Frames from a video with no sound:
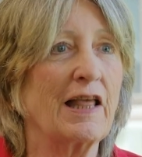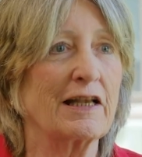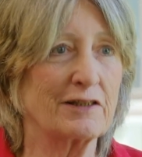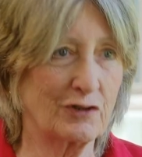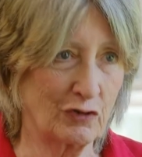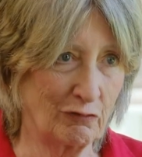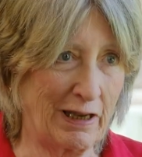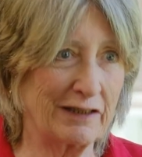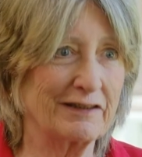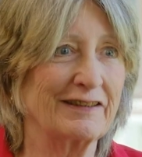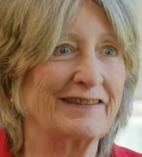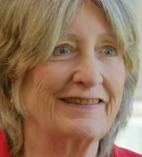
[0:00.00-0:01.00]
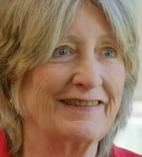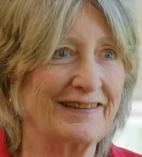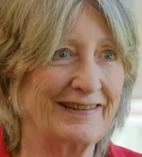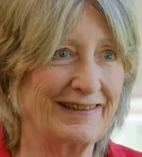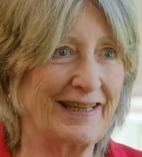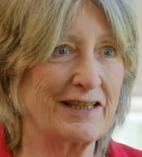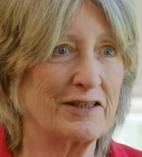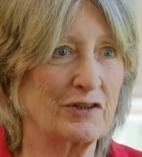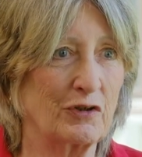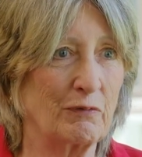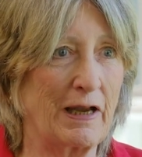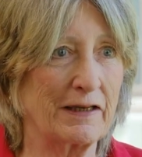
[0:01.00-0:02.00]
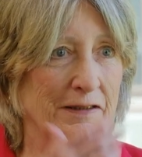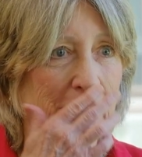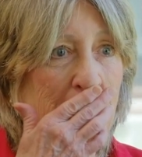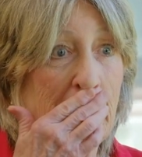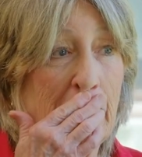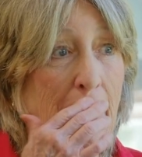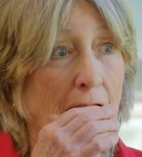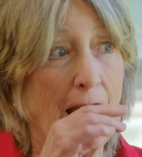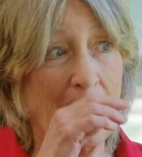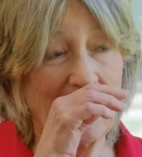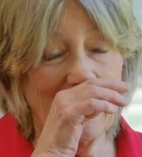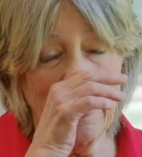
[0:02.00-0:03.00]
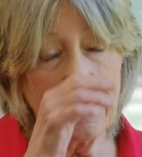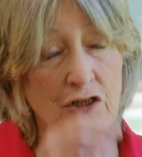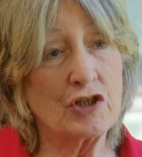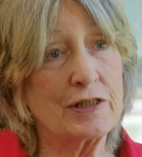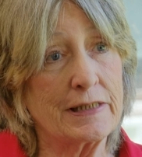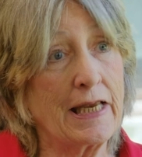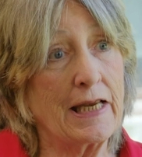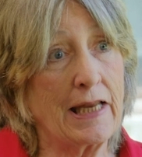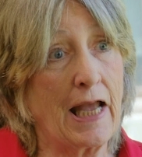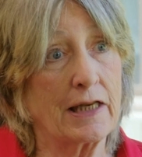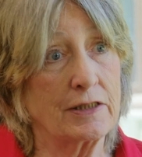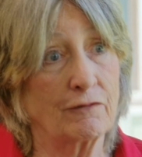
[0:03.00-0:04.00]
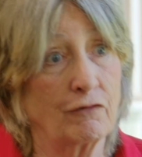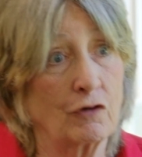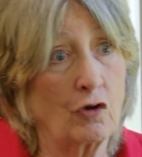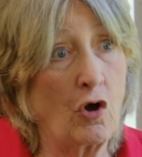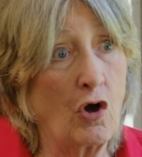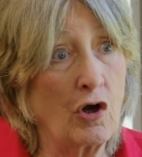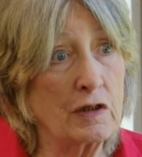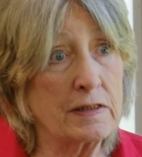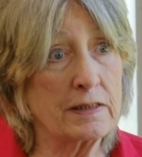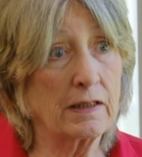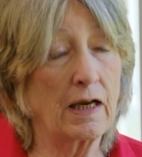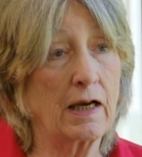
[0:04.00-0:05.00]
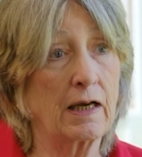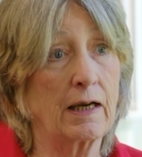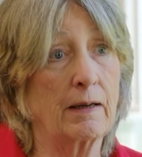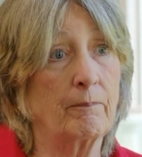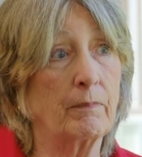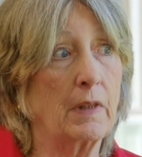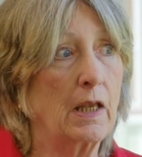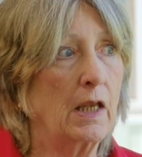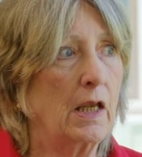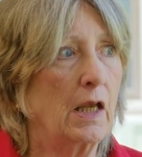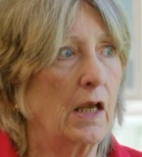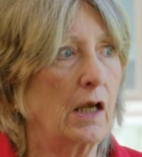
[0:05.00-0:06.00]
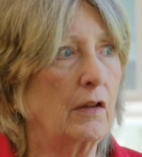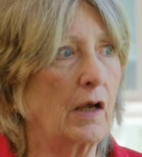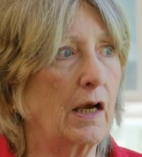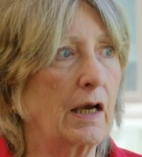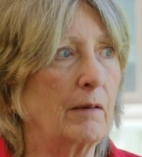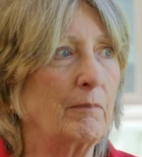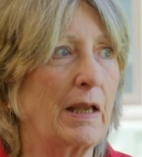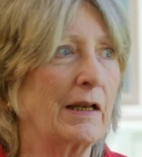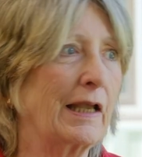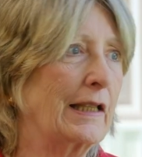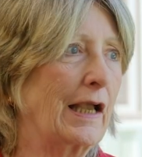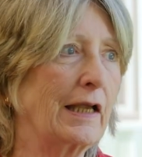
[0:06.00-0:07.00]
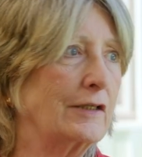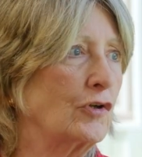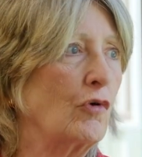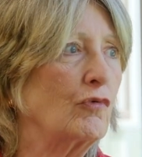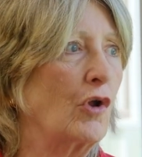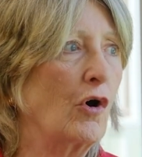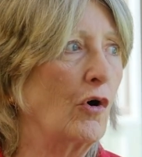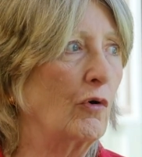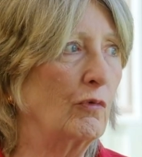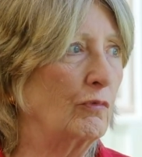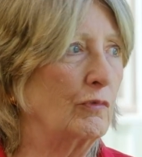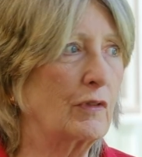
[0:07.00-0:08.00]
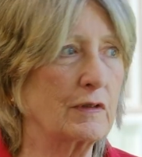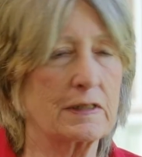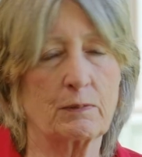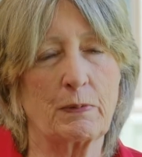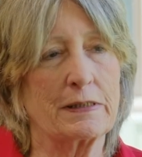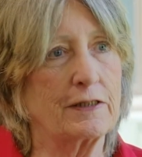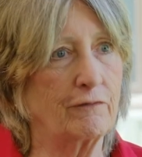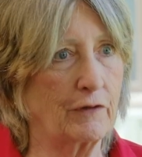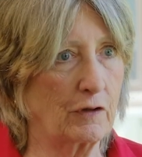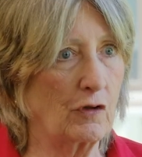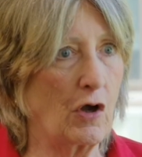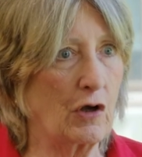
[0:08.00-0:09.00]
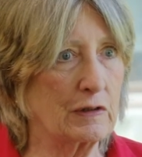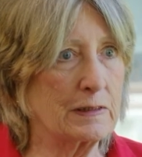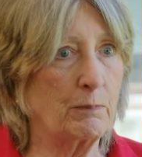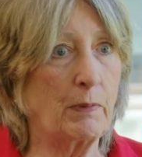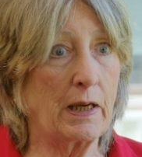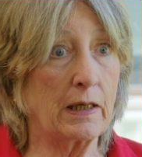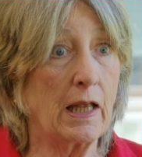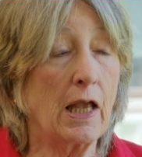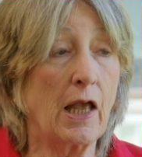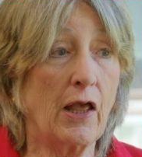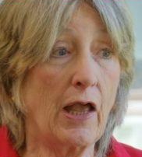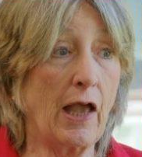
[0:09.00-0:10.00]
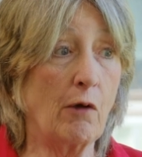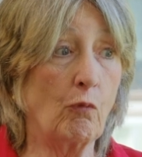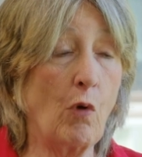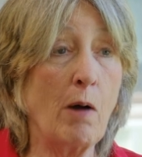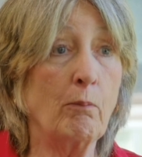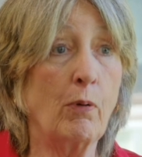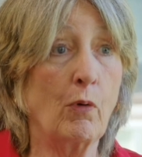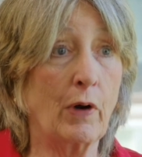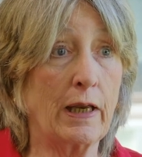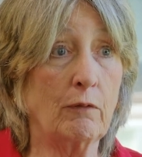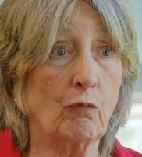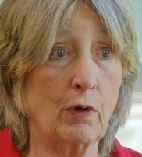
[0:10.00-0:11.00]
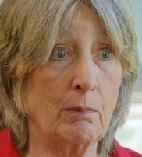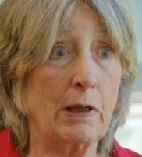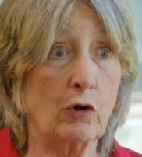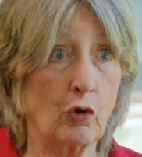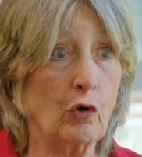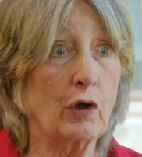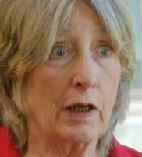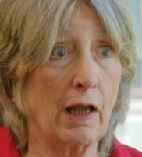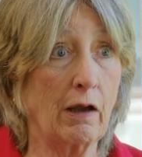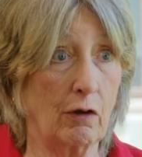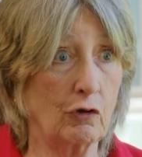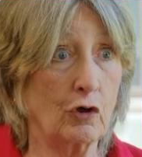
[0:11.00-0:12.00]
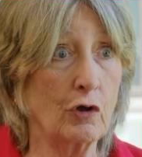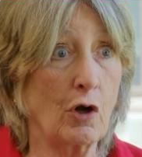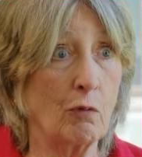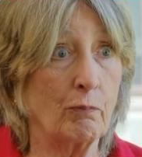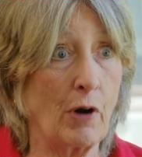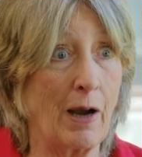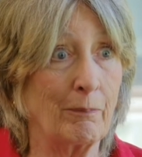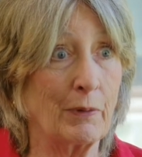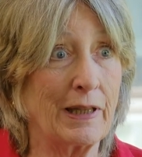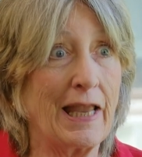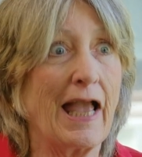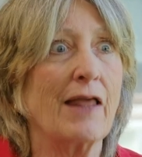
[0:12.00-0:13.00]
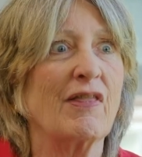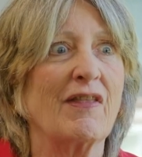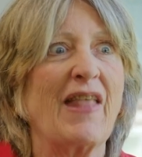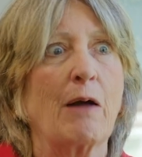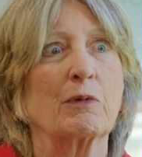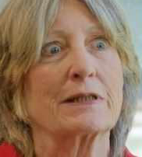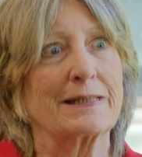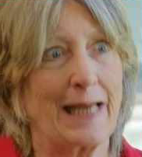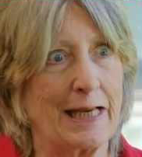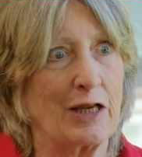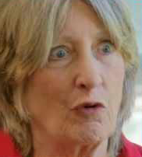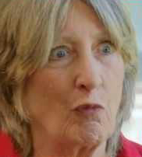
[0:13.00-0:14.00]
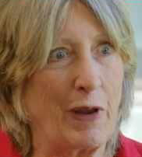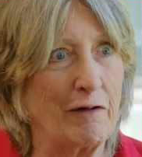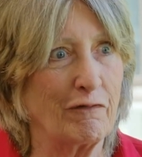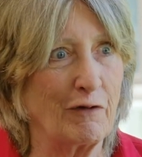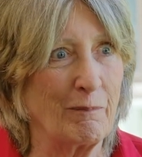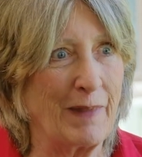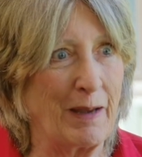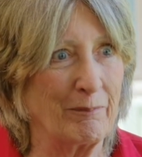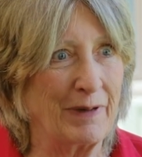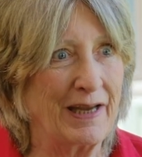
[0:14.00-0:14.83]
That's correct. That's correct. And each state had different laws, and I don't know the specific laws, but at one point, women could own property, and then that was taken away from them